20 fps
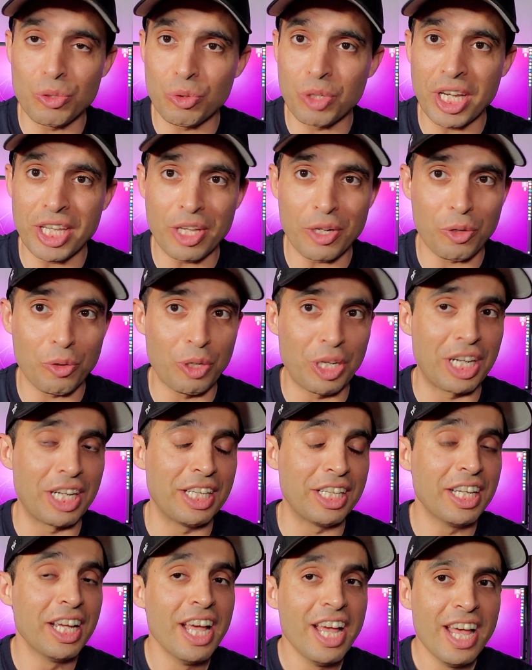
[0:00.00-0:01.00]
together
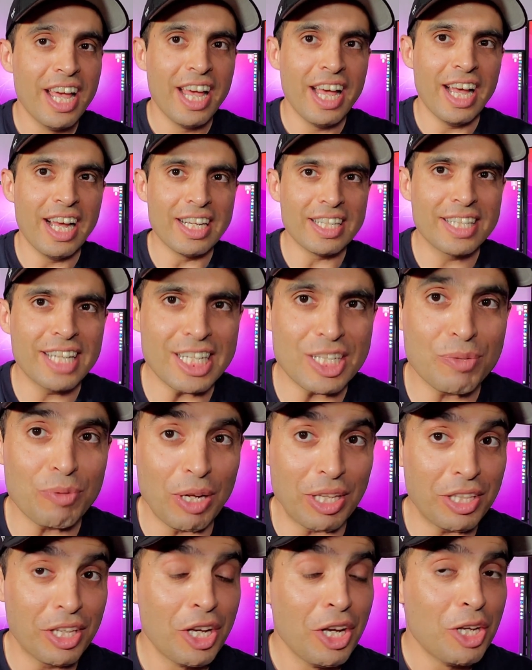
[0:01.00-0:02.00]
quickly. And guess
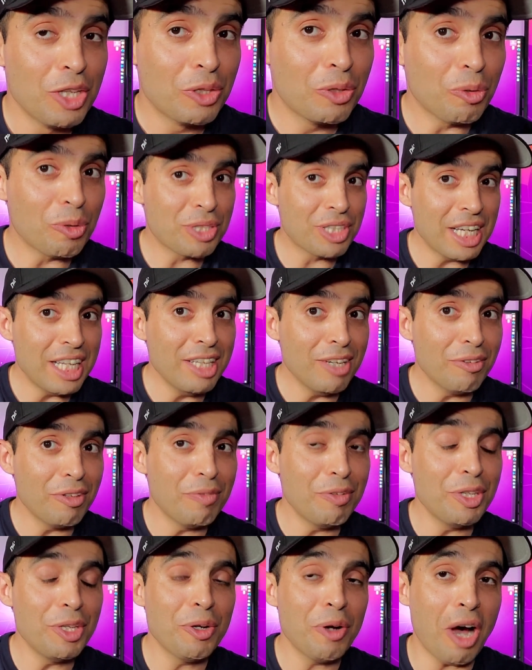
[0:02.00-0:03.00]
what? Towards the end of the
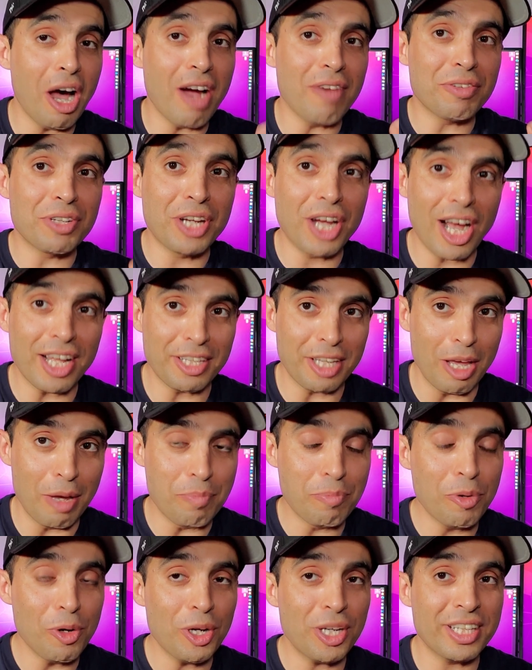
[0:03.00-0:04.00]
video, I've got a
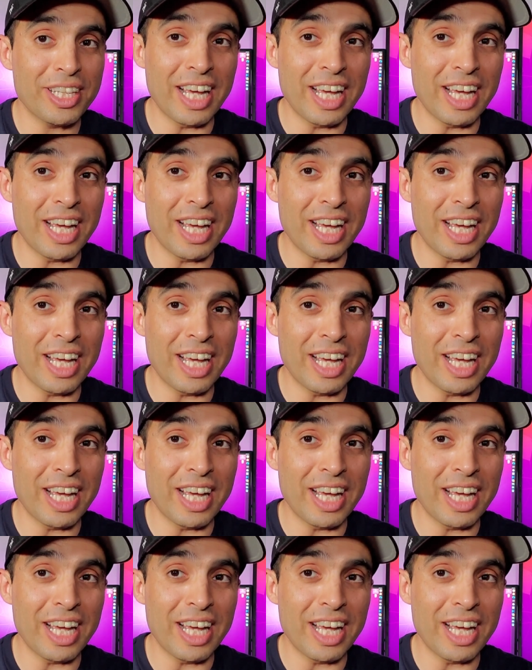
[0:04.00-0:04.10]
book